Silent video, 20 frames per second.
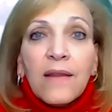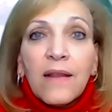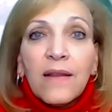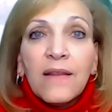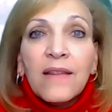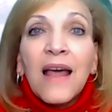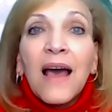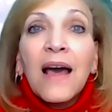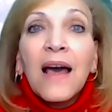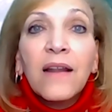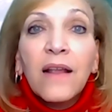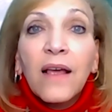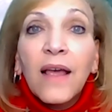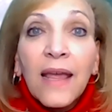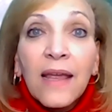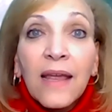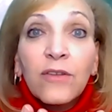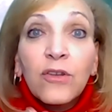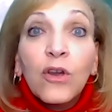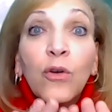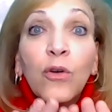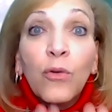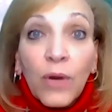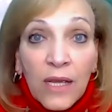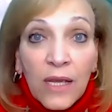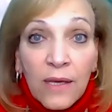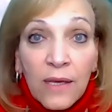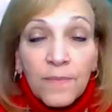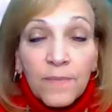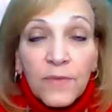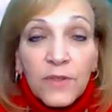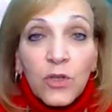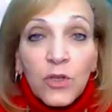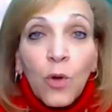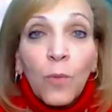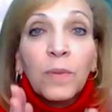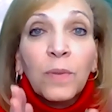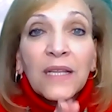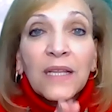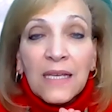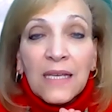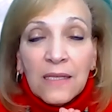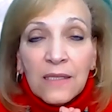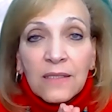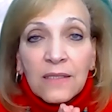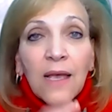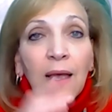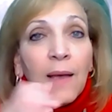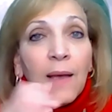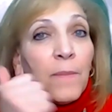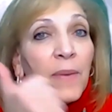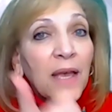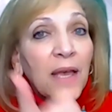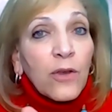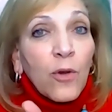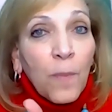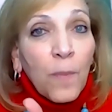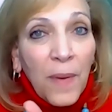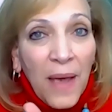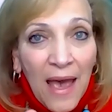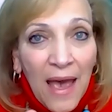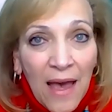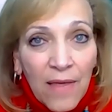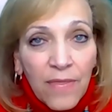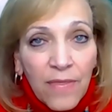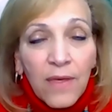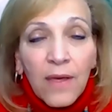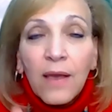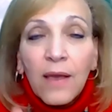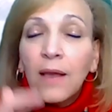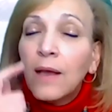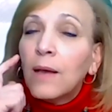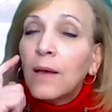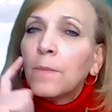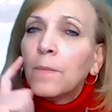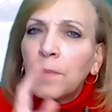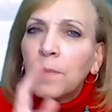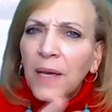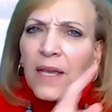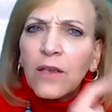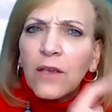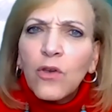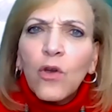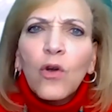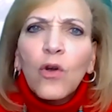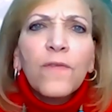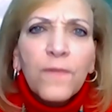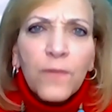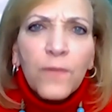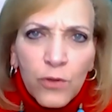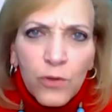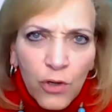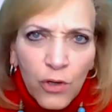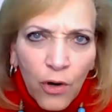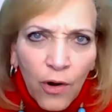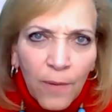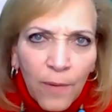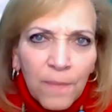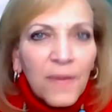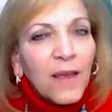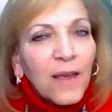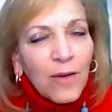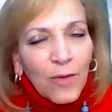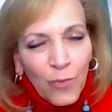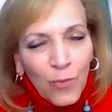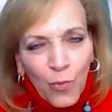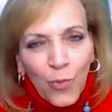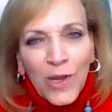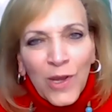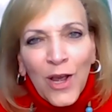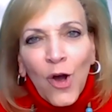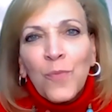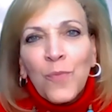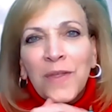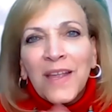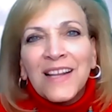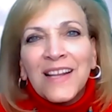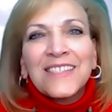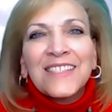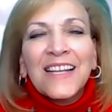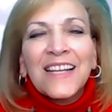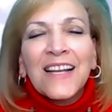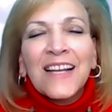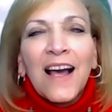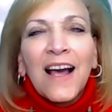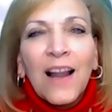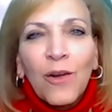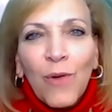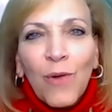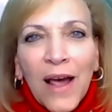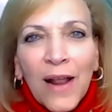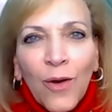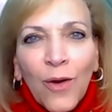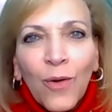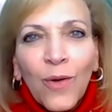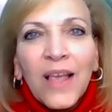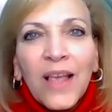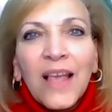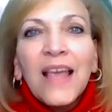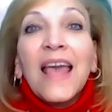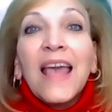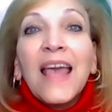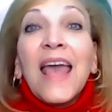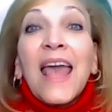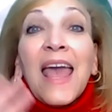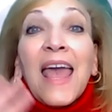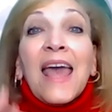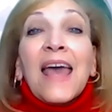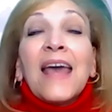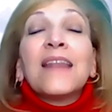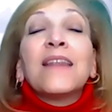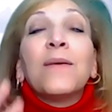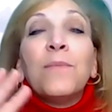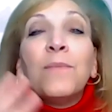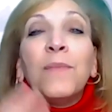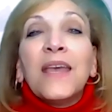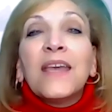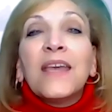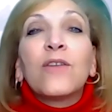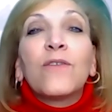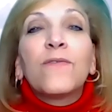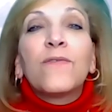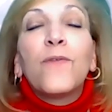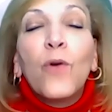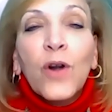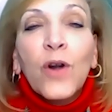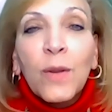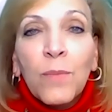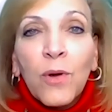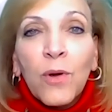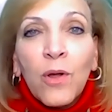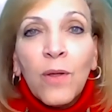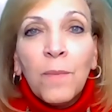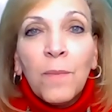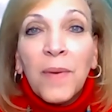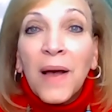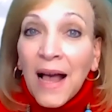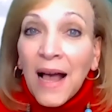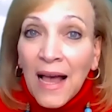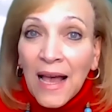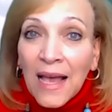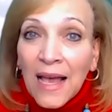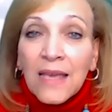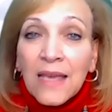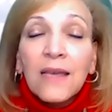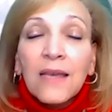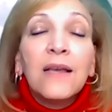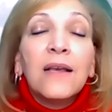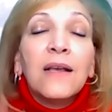not a degree. So please pick your path, pick your future. We hope that it's in Colorado, and make it affordable by